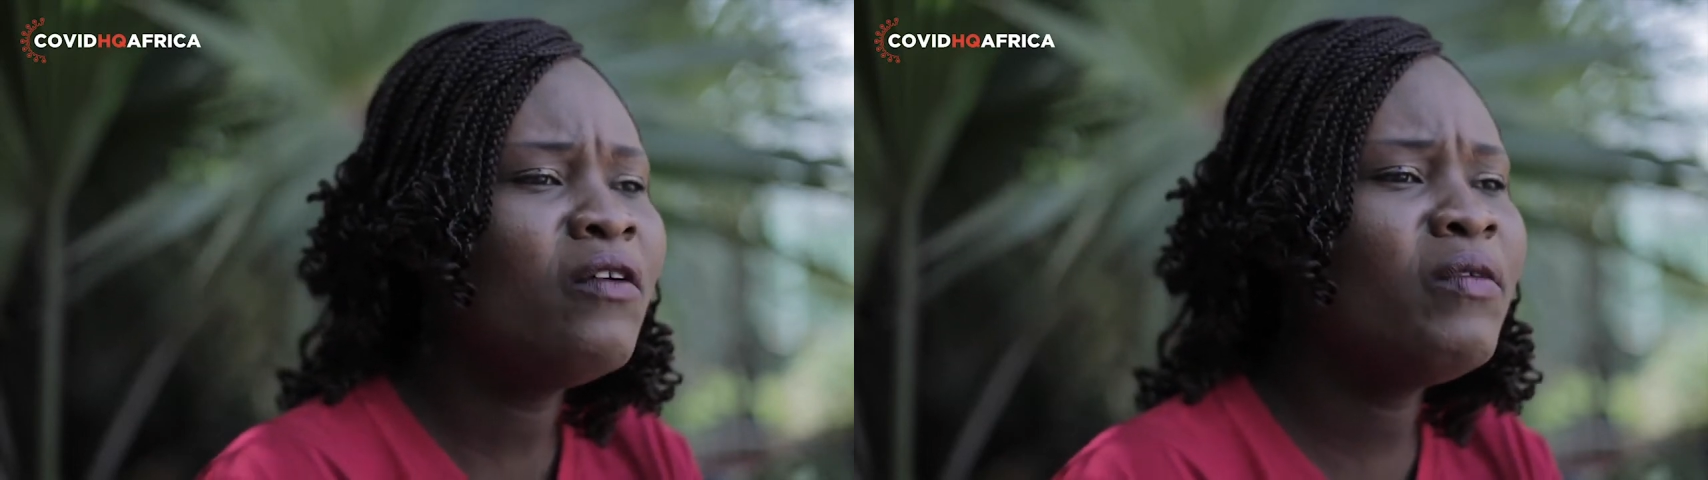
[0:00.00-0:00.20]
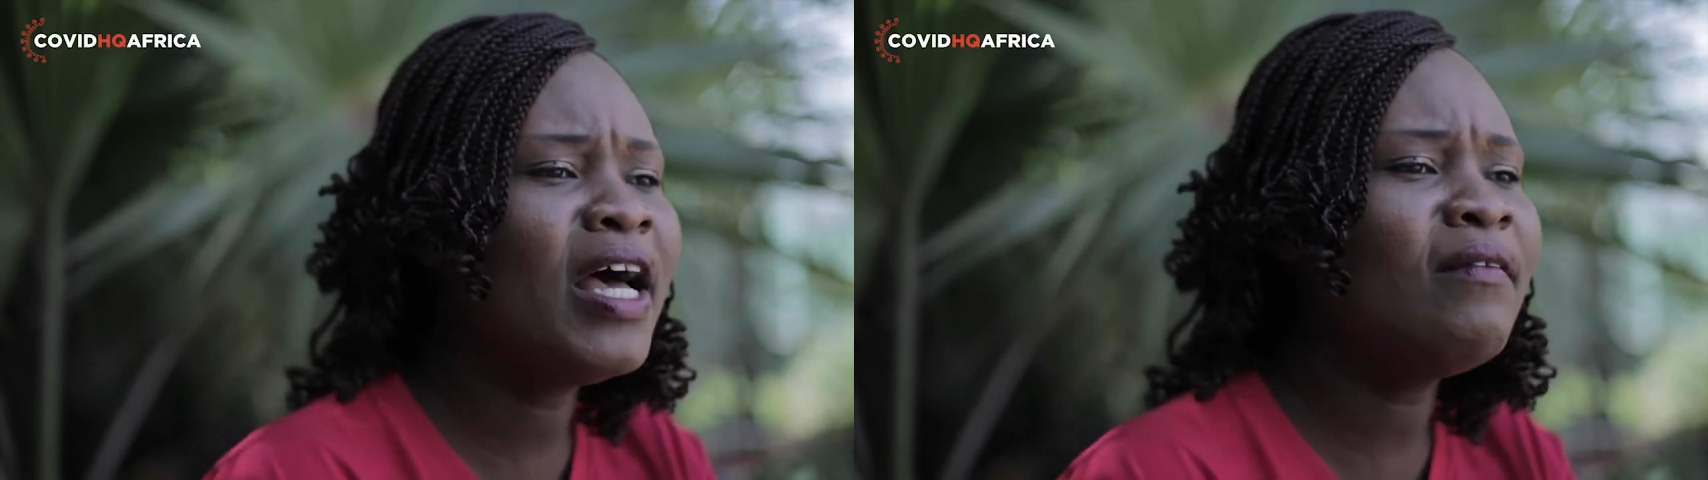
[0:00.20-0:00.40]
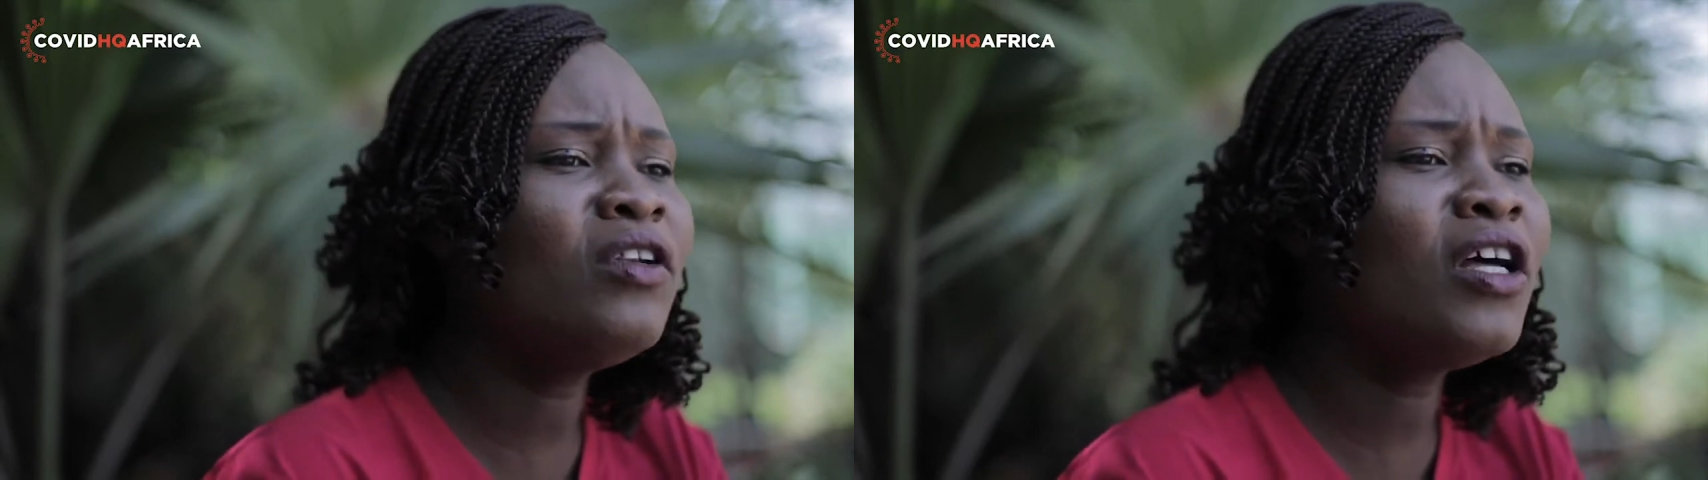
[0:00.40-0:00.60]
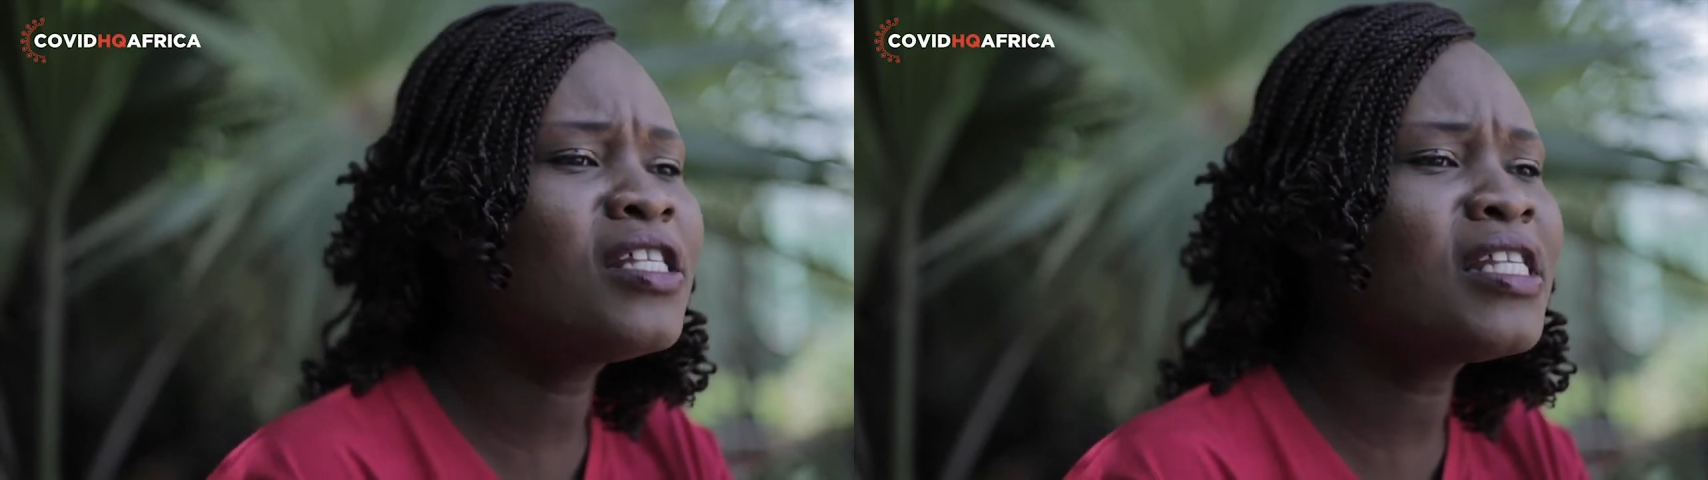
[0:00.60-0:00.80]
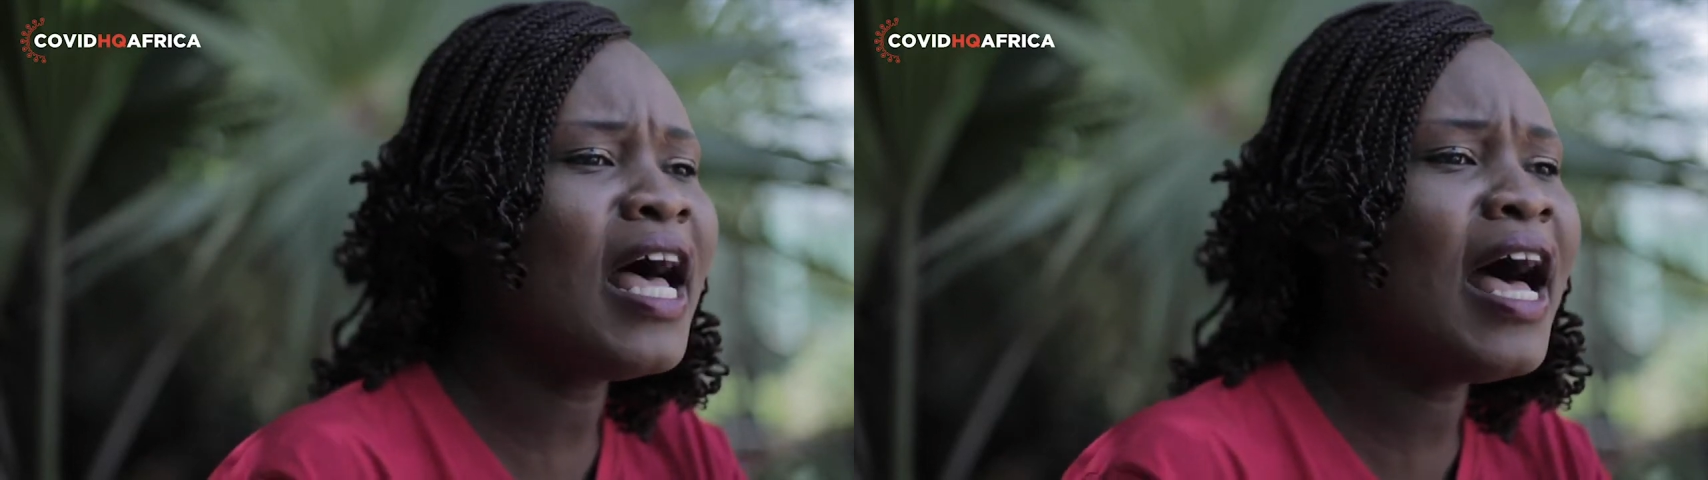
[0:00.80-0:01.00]
we have lost
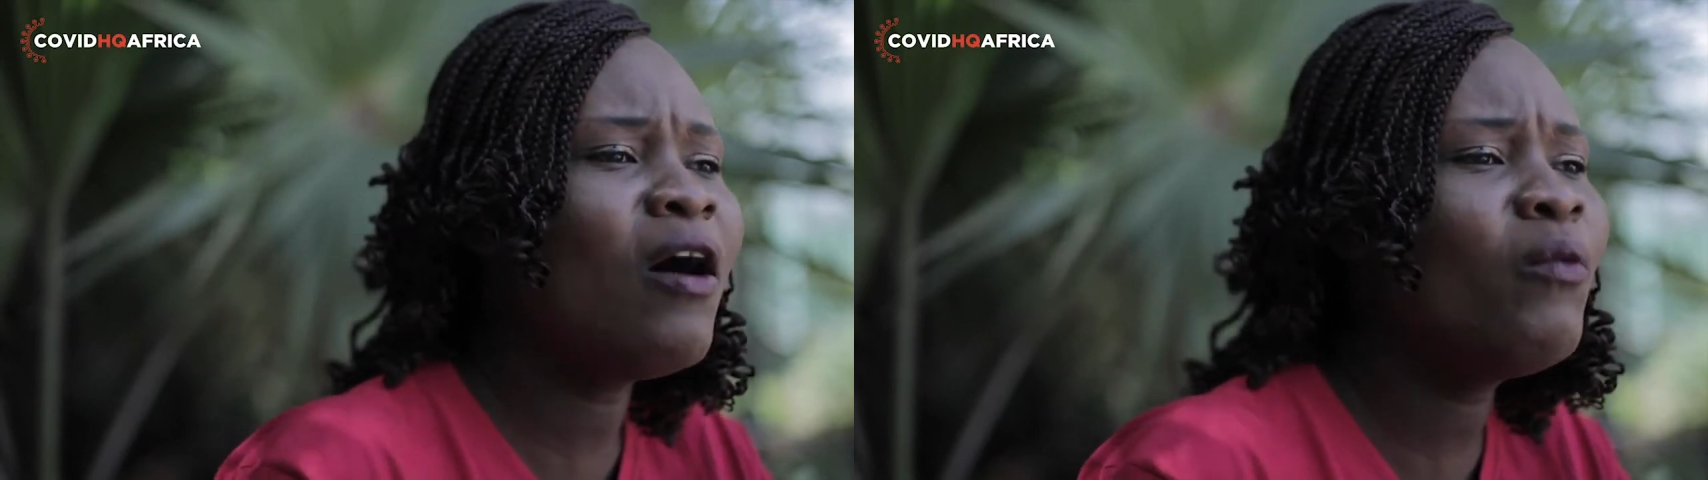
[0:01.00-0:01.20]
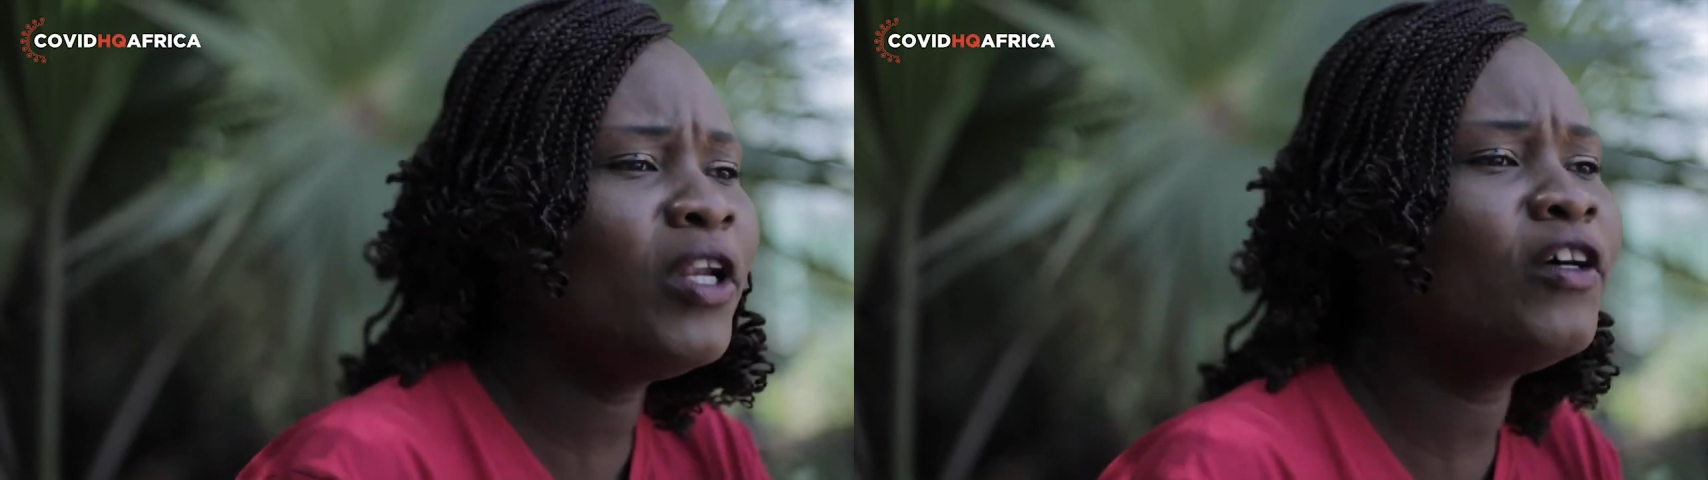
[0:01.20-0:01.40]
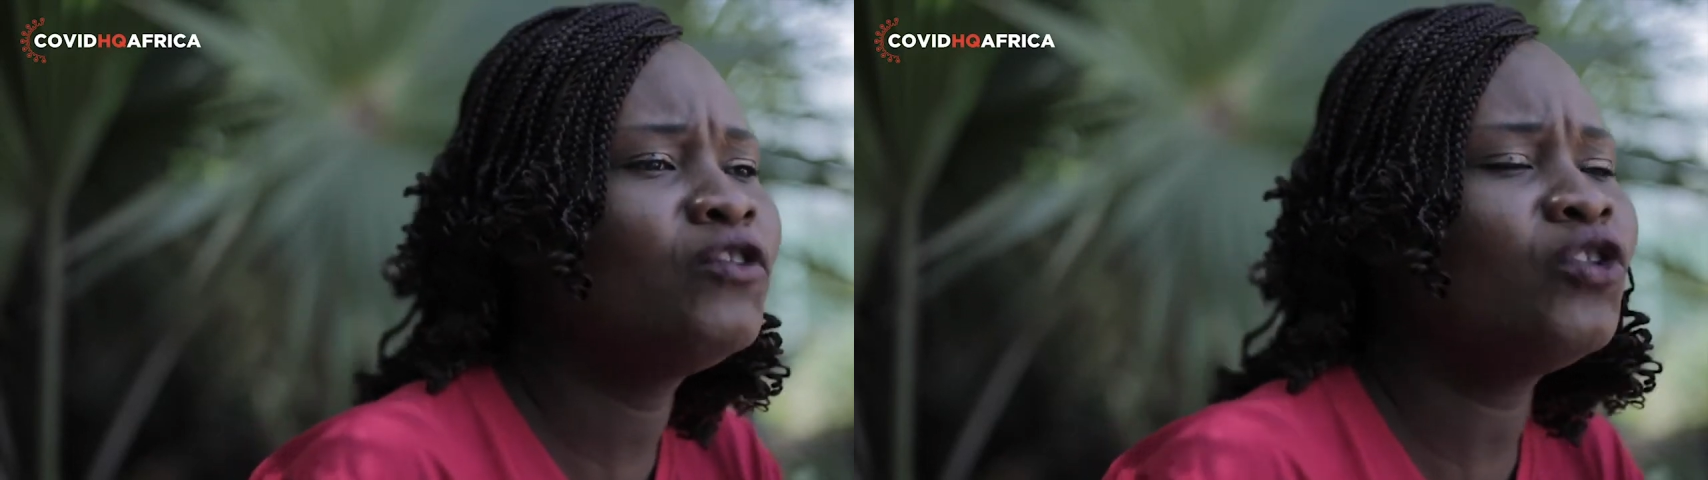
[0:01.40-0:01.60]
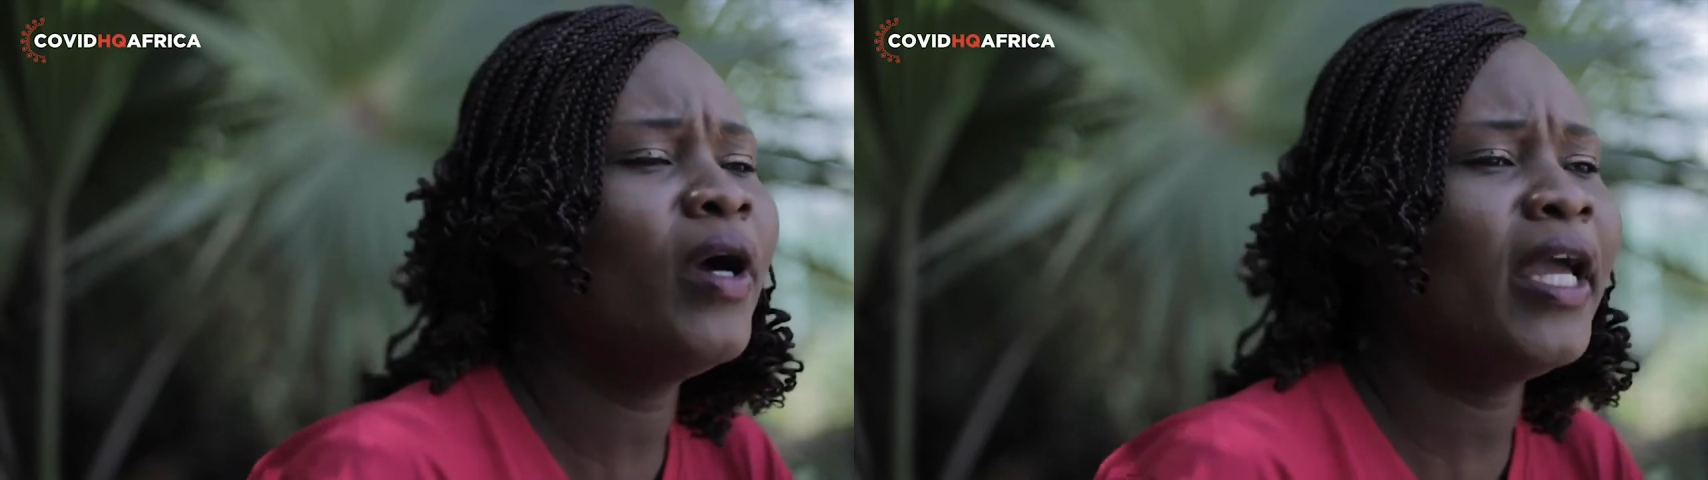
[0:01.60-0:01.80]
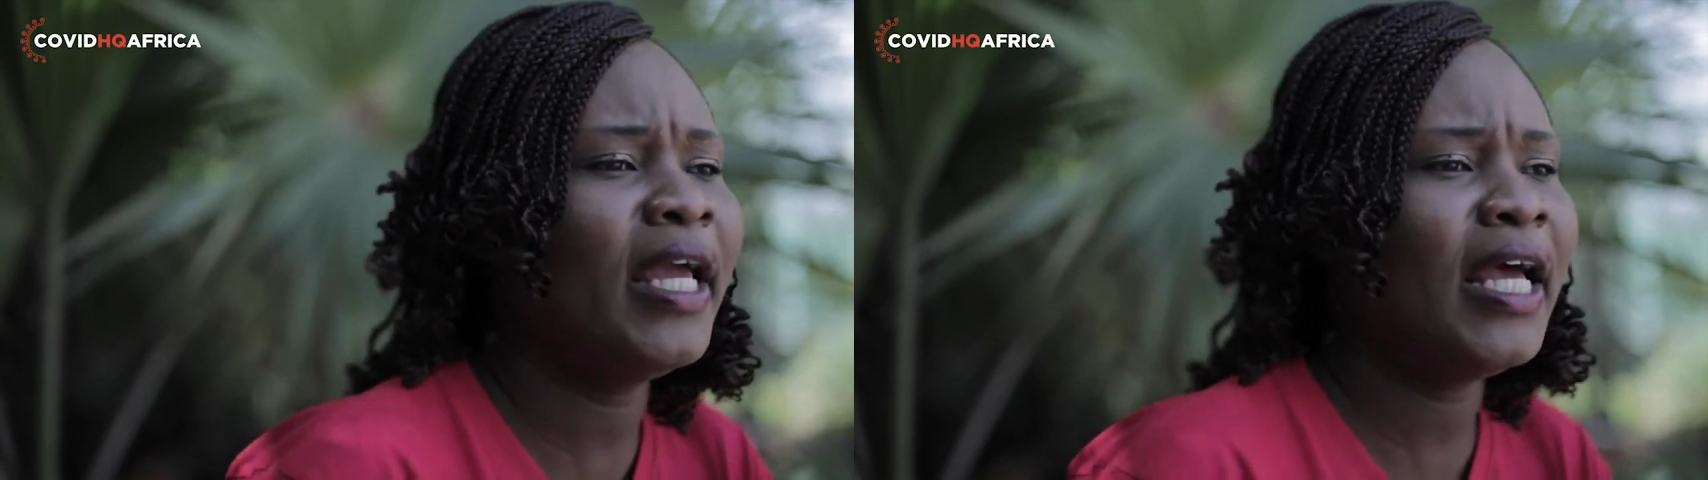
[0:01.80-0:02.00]
our wheel of
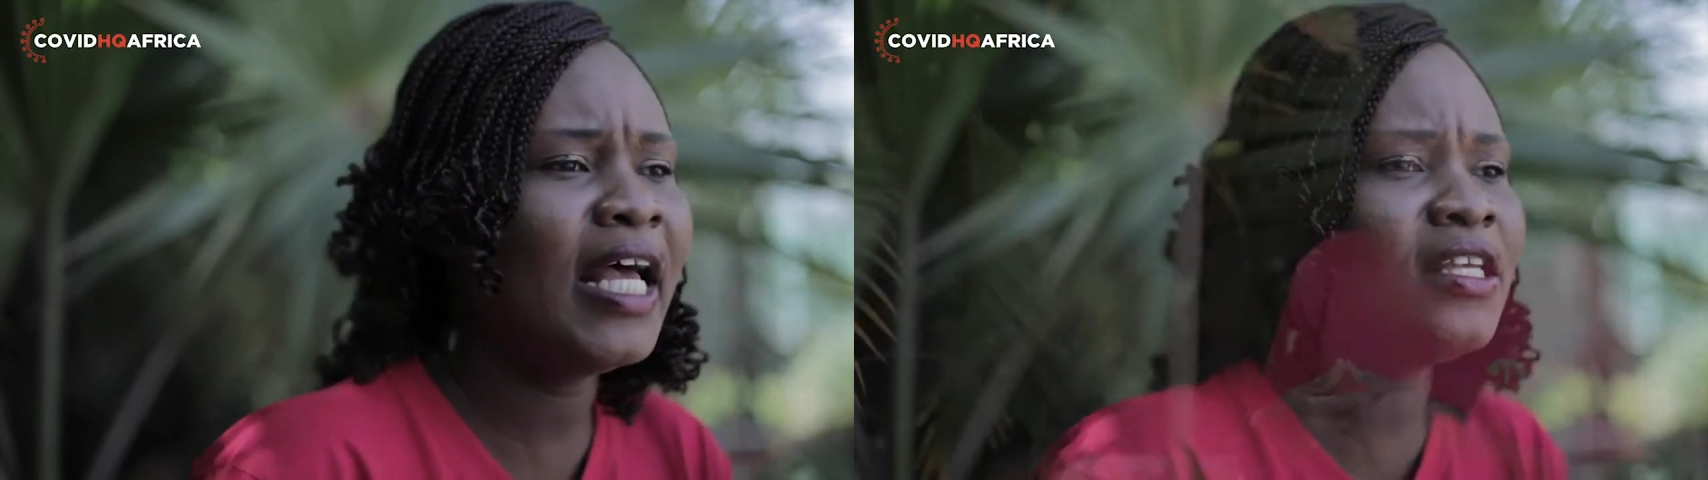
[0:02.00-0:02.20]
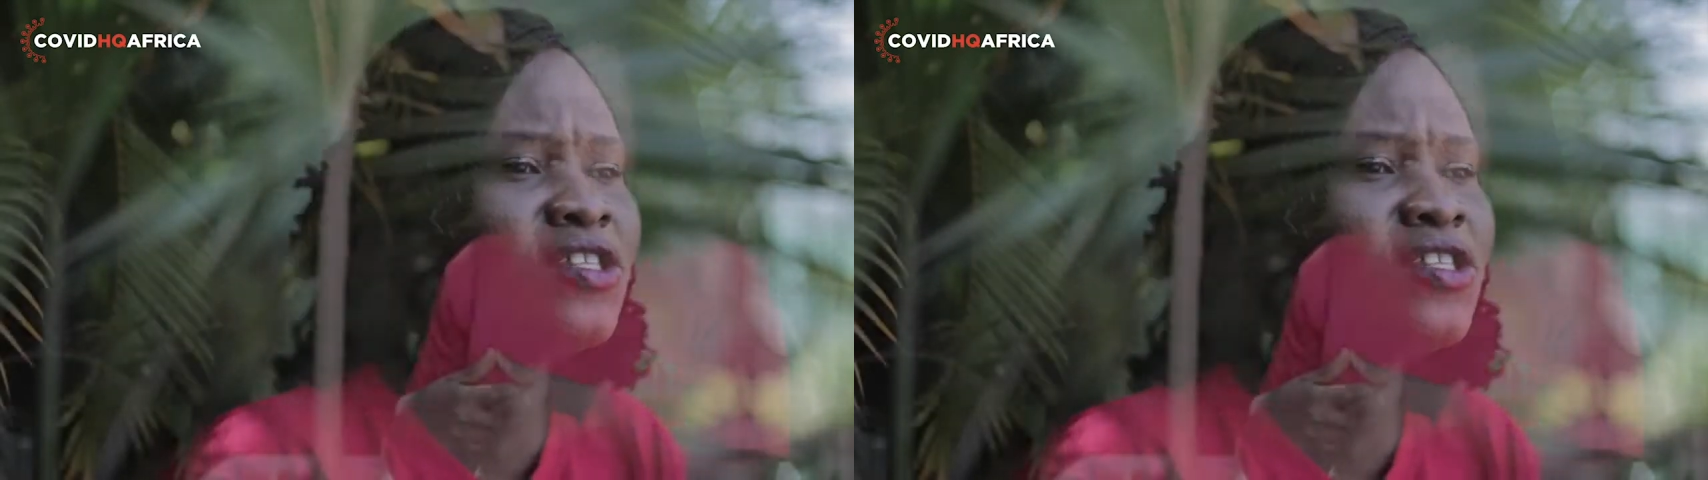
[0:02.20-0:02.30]
joy. And